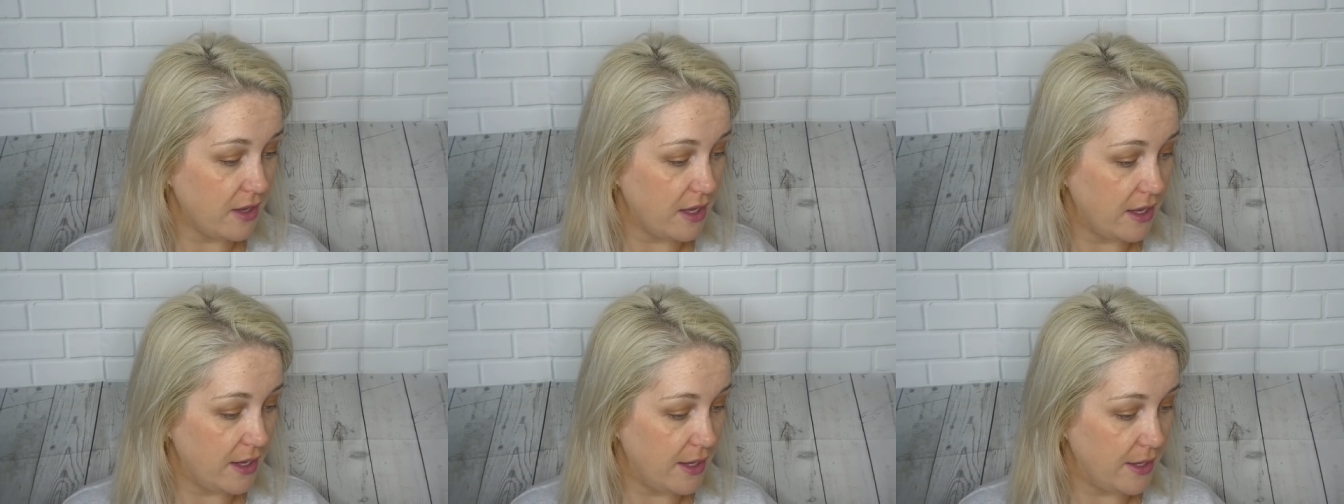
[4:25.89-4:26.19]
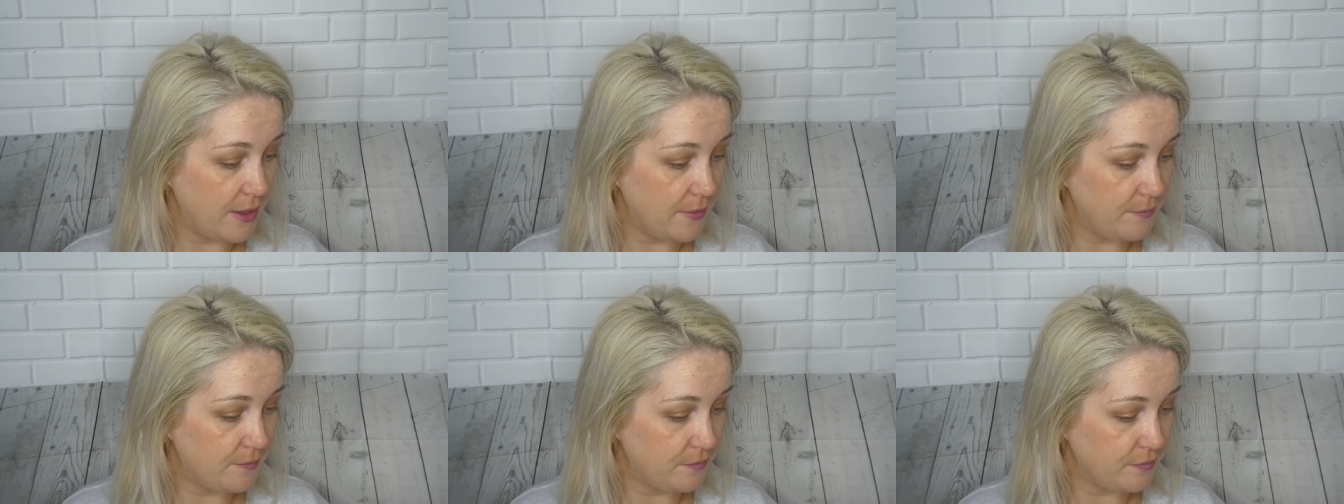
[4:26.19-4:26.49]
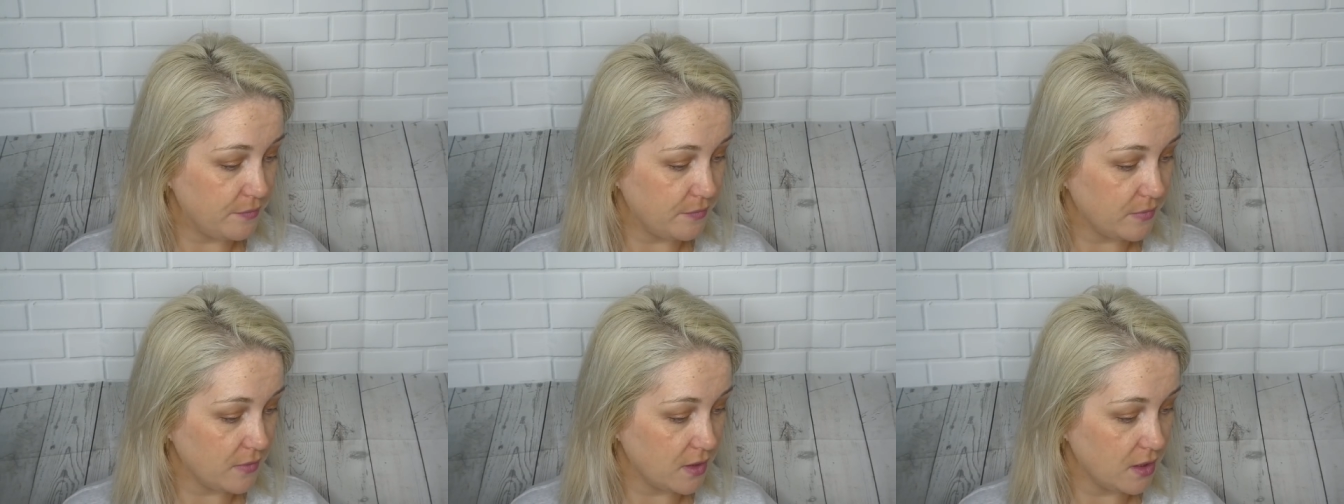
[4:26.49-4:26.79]

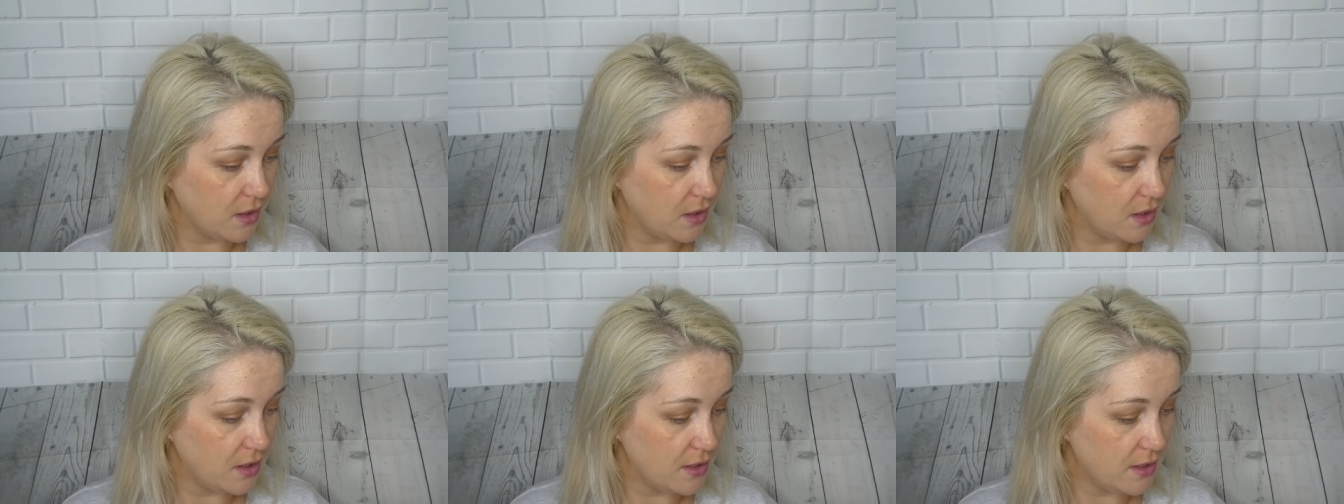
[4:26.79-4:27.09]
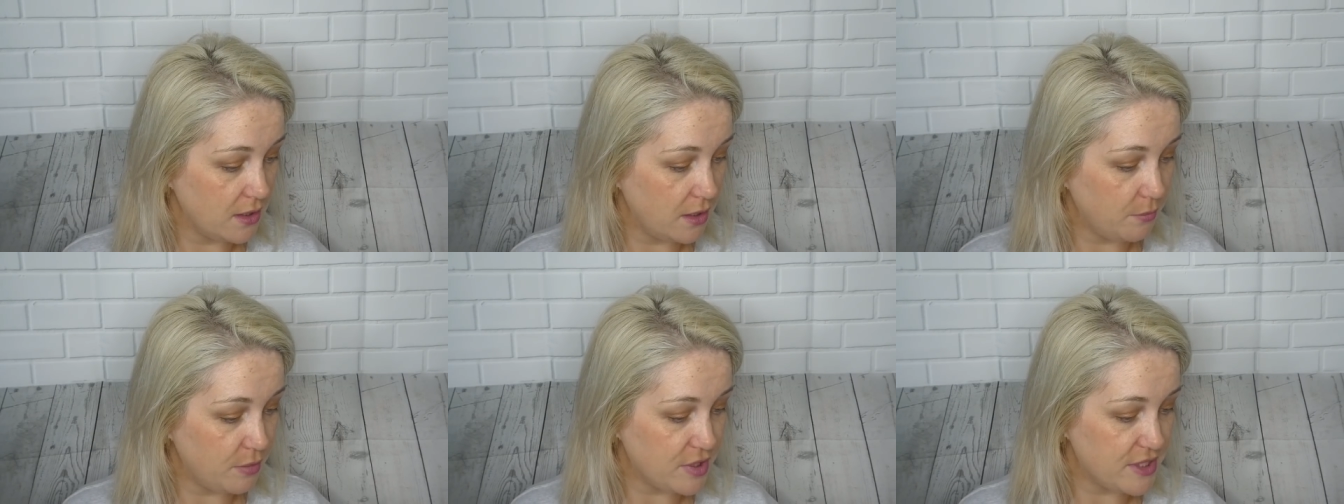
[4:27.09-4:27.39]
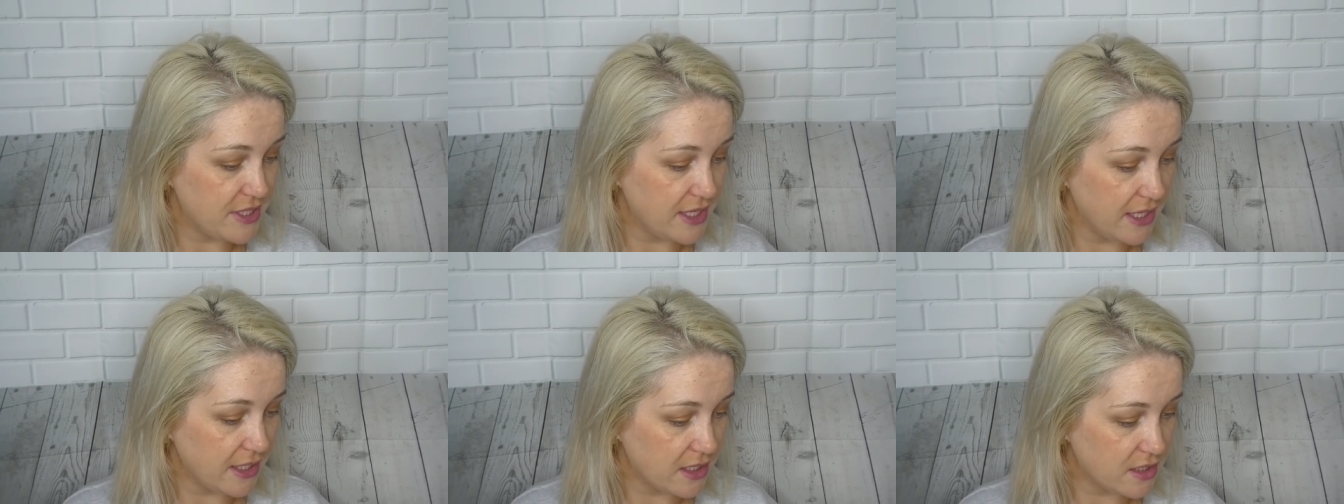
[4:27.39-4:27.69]
um, number
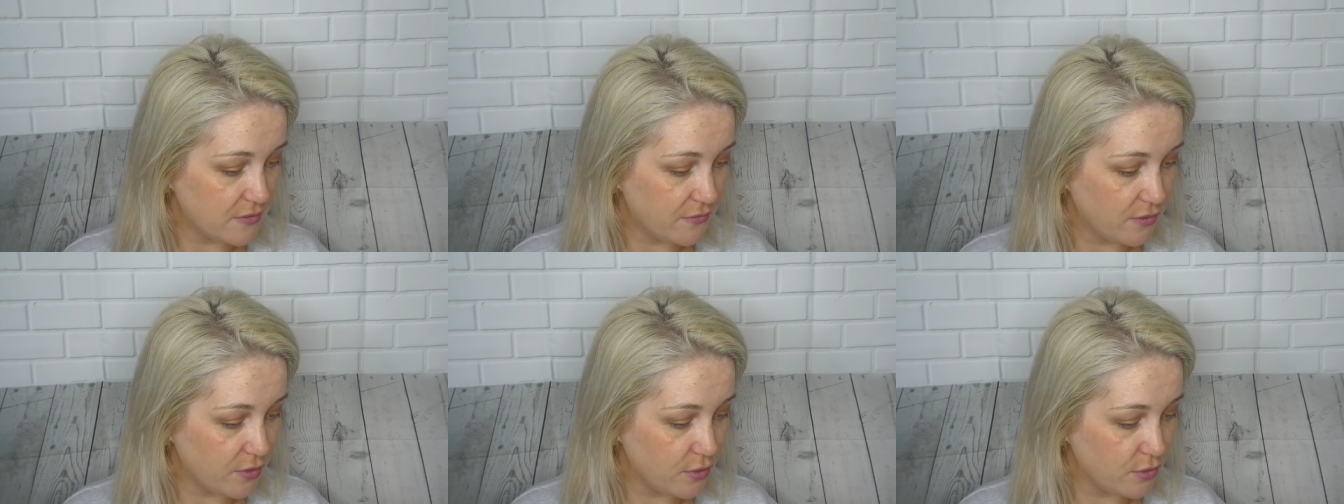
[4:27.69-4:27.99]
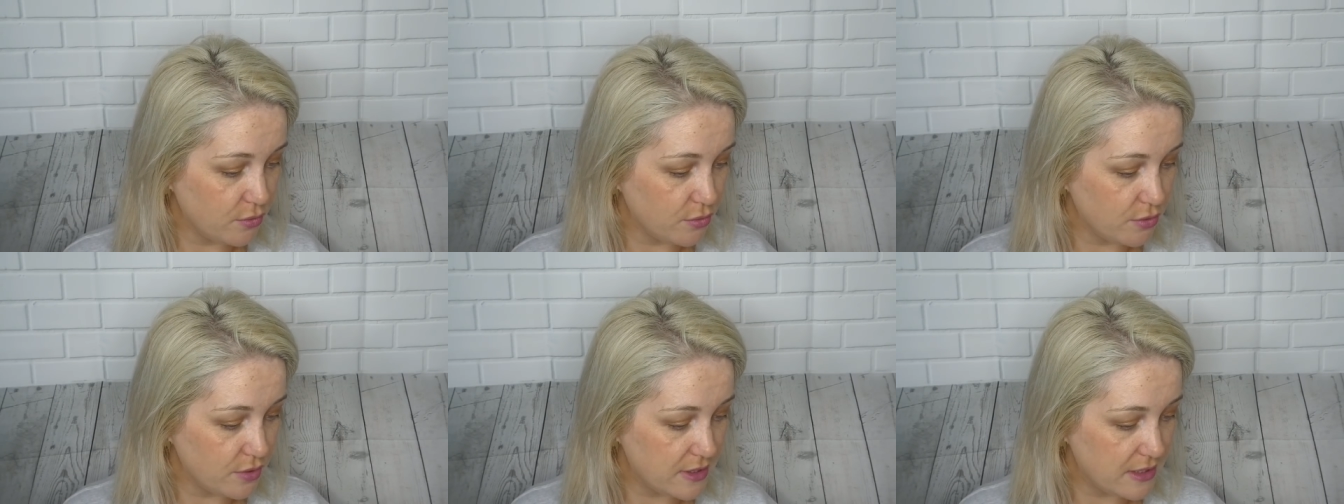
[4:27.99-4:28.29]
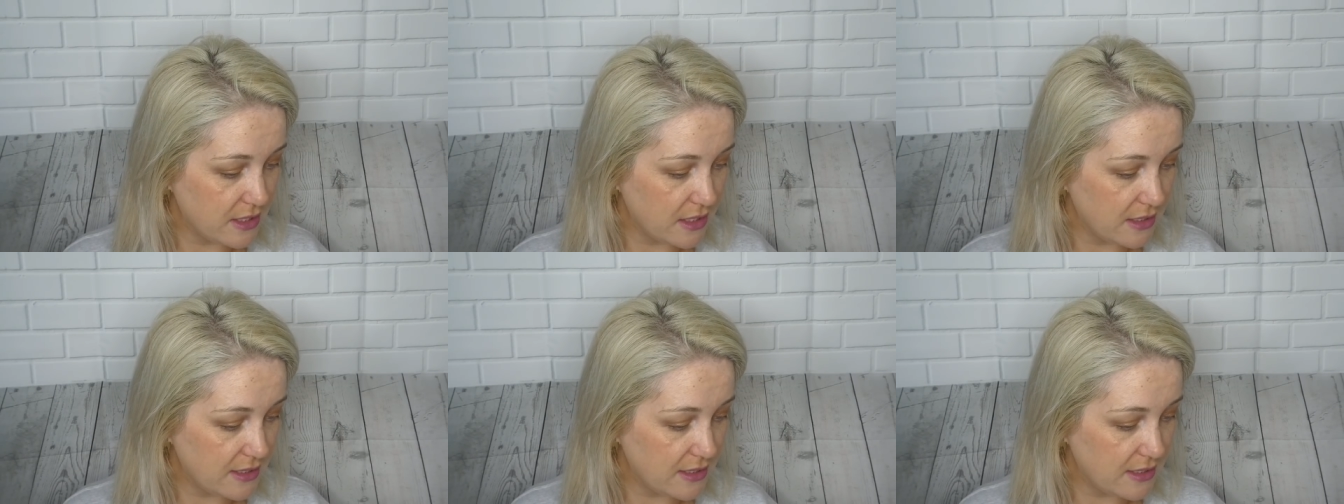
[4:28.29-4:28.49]
six for those